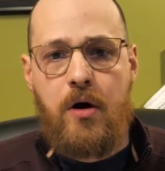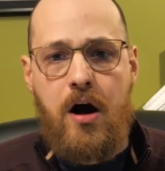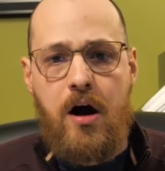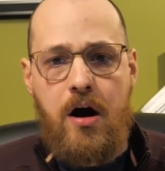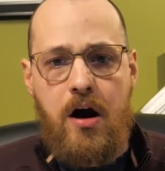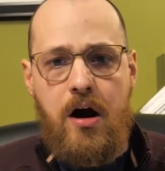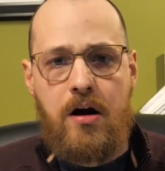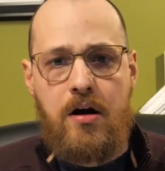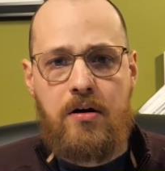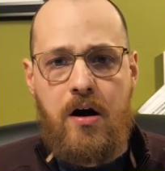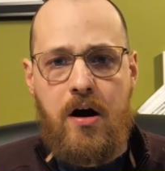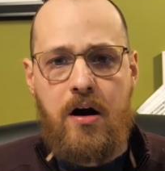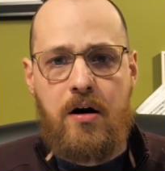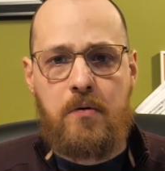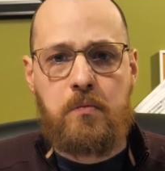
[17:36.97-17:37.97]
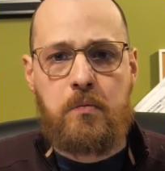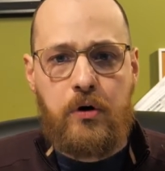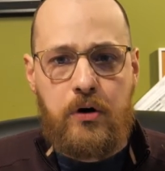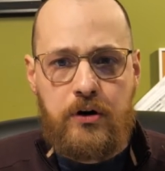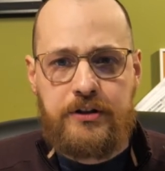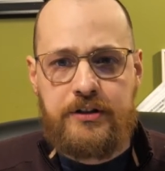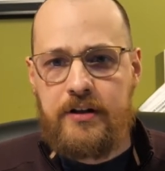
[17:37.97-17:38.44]
Our, our, our
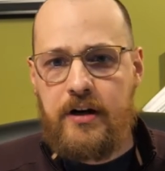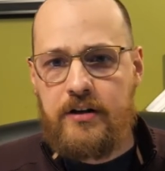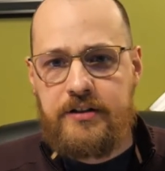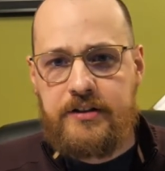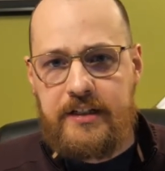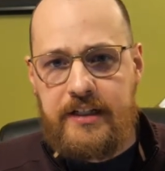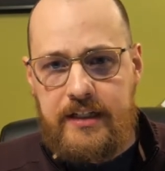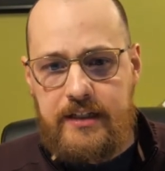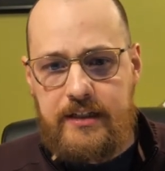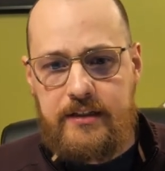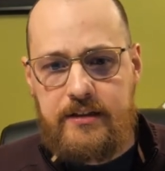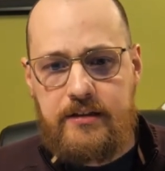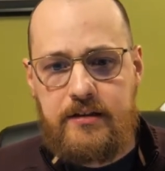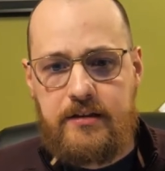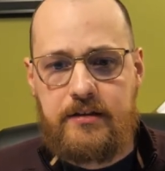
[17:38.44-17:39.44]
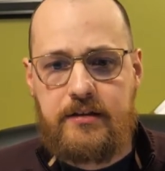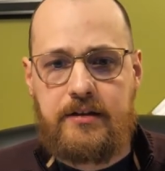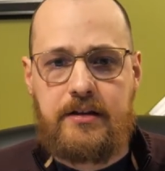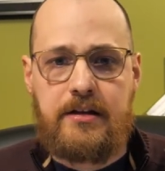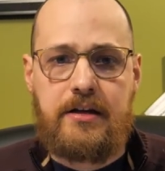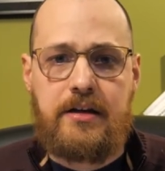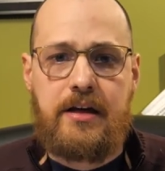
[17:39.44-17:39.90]
words and our
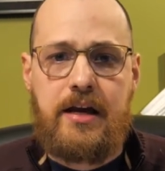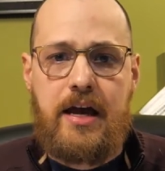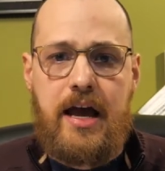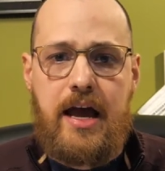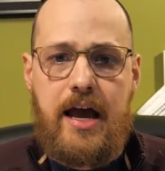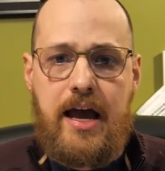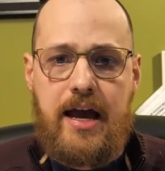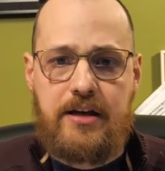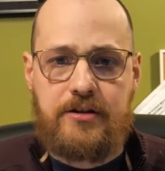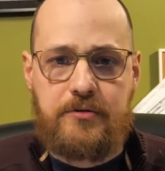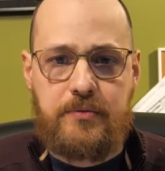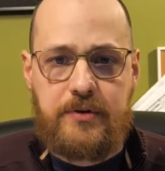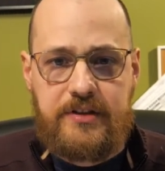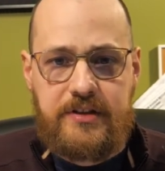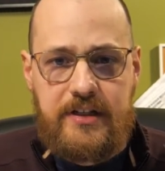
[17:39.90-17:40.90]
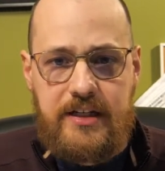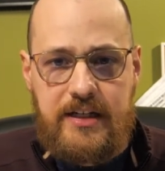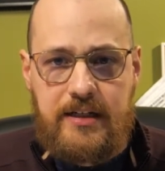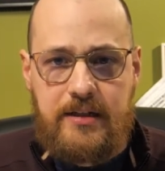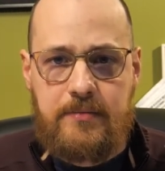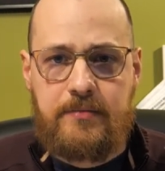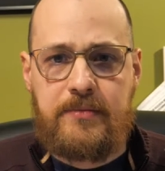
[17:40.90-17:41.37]
deeds as
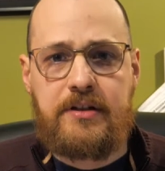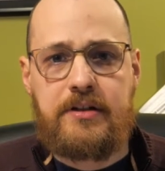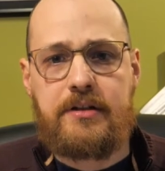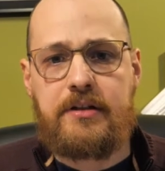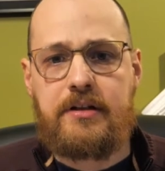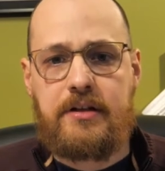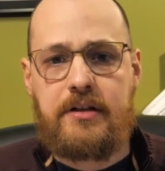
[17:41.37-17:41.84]
redeemed